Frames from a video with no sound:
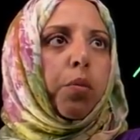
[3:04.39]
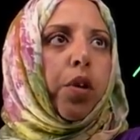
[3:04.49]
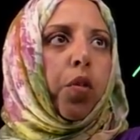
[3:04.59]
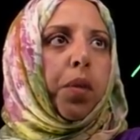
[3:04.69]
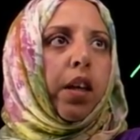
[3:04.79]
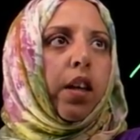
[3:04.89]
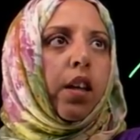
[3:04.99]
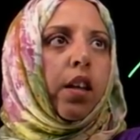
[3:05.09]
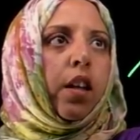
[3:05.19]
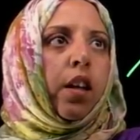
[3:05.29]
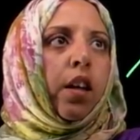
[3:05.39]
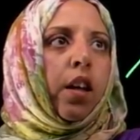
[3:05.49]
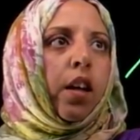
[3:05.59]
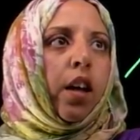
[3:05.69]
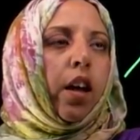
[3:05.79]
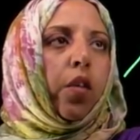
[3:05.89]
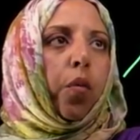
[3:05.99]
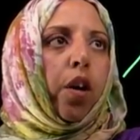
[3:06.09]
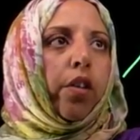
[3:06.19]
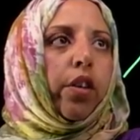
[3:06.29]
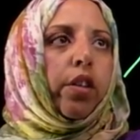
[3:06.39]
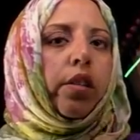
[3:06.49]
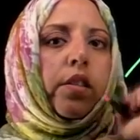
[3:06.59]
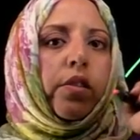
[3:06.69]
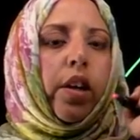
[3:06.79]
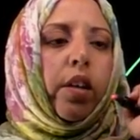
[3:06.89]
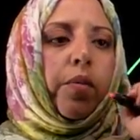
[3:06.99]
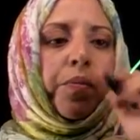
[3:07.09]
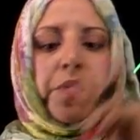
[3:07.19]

bromine and water, right?